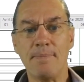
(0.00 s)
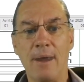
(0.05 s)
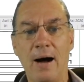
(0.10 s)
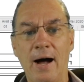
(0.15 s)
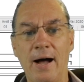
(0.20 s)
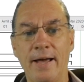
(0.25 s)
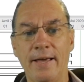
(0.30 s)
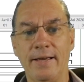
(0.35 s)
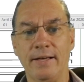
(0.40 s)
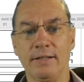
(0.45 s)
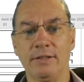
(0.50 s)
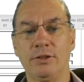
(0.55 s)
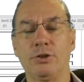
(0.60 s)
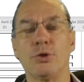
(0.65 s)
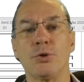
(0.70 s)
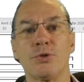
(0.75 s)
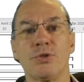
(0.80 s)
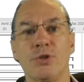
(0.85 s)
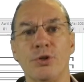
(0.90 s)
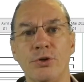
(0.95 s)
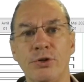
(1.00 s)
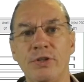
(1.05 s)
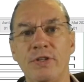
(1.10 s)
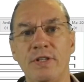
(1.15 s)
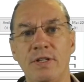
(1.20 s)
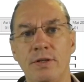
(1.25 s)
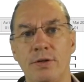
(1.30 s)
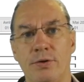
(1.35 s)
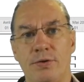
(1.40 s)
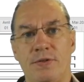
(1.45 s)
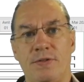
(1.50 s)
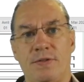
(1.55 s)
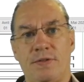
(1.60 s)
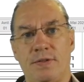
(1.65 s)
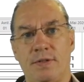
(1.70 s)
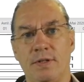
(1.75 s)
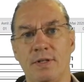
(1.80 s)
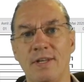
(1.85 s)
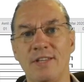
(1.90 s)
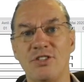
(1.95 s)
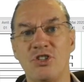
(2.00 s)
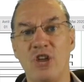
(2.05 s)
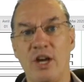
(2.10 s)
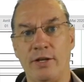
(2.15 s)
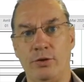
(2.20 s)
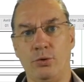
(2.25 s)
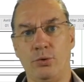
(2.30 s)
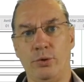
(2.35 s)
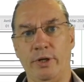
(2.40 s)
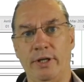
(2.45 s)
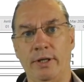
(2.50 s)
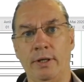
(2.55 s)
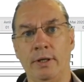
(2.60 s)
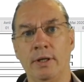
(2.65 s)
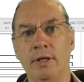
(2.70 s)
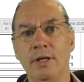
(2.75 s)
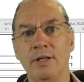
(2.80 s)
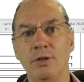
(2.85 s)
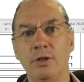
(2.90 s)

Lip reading: By the 30th January,